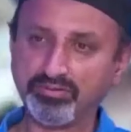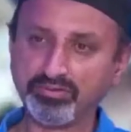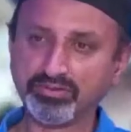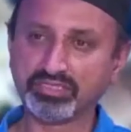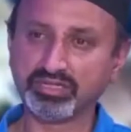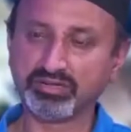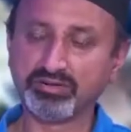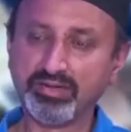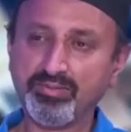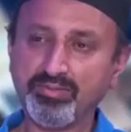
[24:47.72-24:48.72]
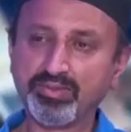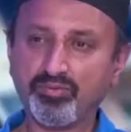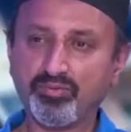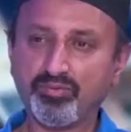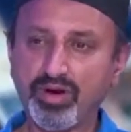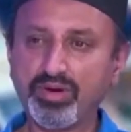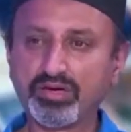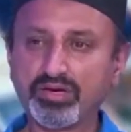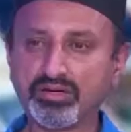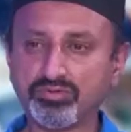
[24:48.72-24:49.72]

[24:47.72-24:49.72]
and to help raise vital funds.